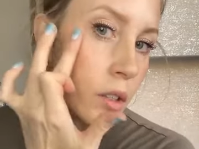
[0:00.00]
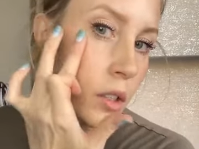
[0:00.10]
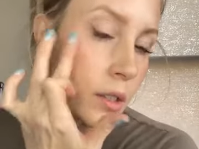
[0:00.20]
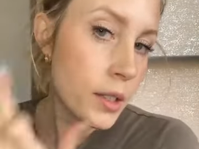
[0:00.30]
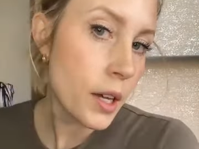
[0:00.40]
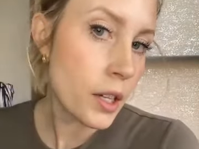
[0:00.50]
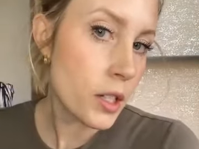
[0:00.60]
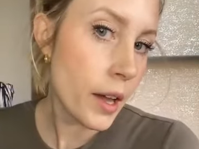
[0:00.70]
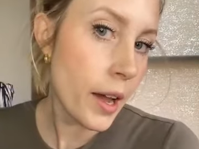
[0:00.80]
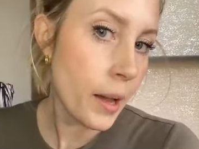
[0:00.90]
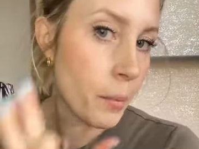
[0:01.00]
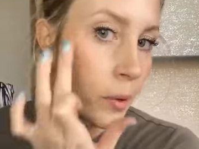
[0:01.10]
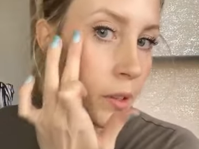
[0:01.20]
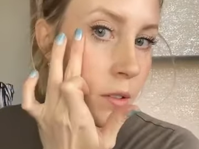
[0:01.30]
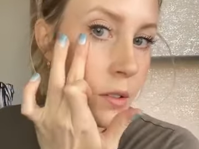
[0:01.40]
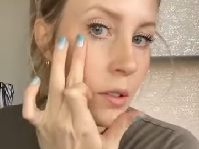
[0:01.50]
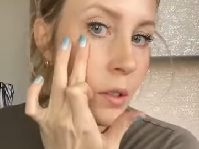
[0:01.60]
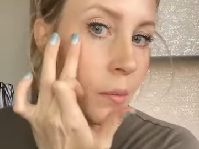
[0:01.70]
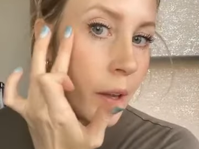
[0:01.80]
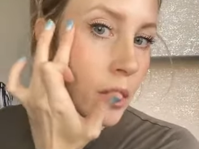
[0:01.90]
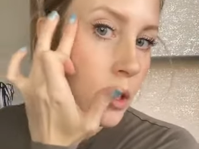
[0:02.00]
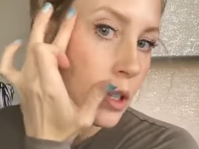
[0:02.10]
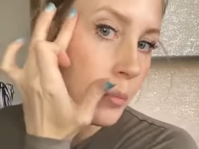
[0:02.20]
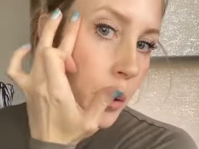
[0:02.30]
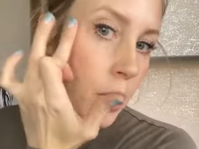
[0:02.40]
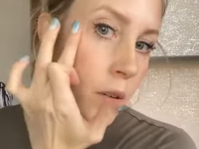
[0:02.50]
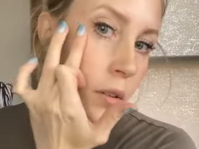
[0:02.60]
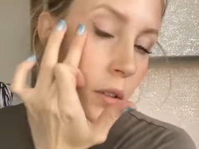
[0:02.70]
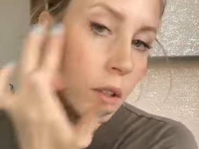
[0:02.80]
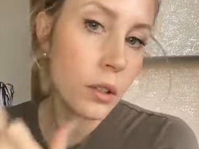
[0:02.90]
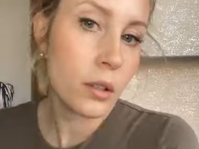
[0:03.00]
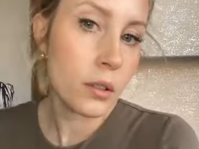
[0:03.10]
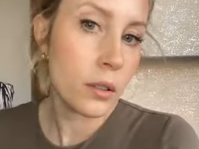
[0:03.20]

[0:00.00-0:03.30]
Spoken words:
just touch the high points. So my cheekbone,